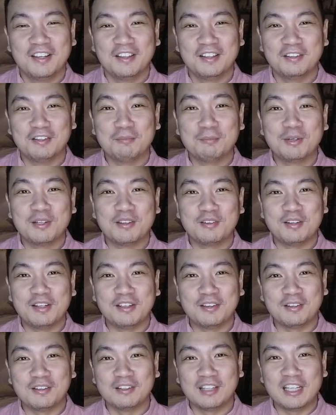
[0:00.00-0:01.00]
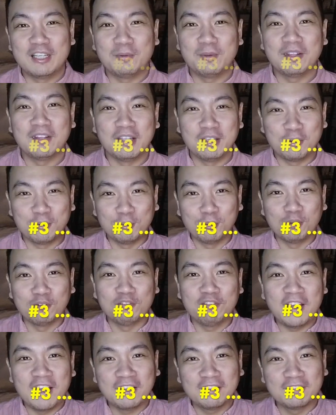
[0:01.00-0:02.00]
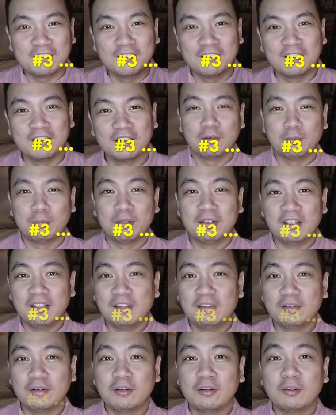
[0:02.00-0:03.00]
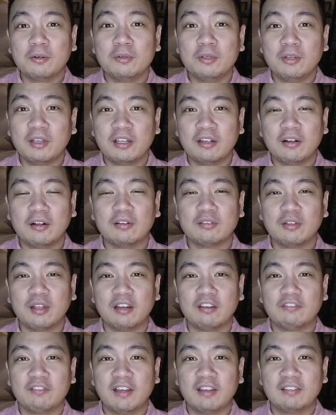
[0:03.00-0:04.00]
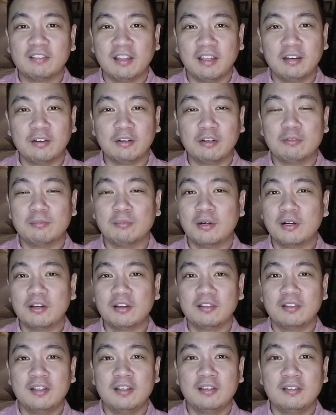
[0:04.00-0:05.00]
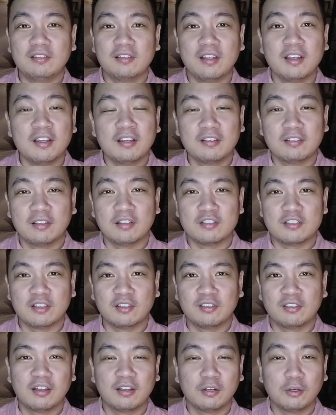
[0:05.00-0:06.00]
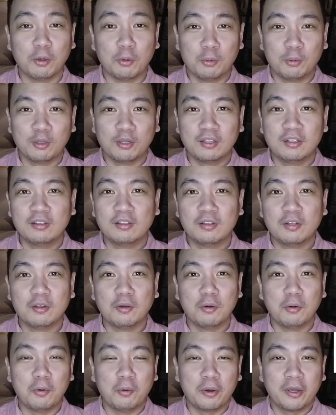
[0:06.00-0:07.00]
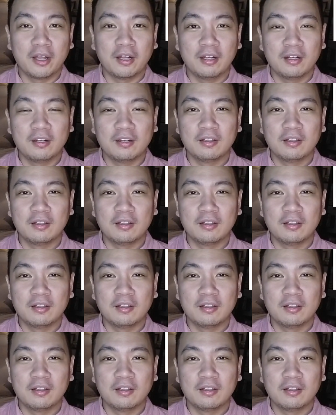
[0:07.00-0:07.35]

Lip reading: Number 3, continuing the cool factor. With eToro, you can also invest in commodities such as gold, oil,